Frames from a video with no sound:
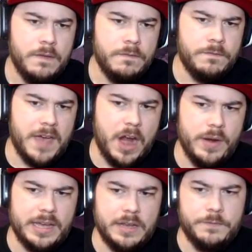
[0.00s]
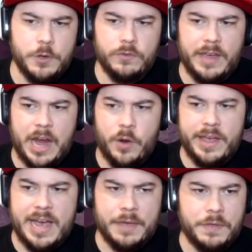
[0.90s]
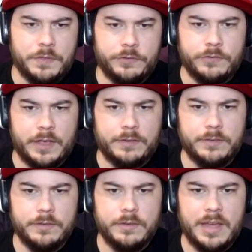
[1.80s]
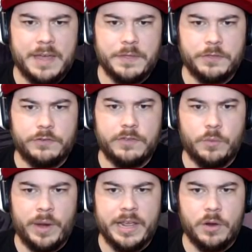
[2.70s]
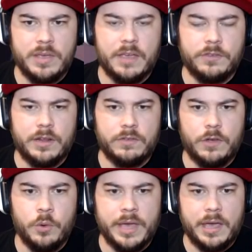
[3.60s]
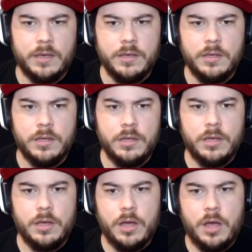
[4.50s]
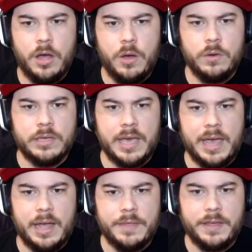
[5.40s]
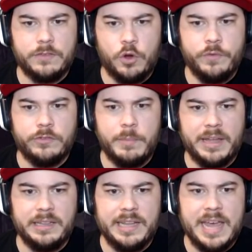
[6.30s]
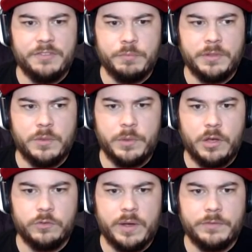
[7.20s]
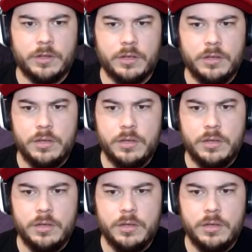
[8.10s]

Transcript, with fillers: very confusing area. I think this is it. I think this is it right here. Yes, it is. Okay. Okay. I think it's over to my left, but then we also have to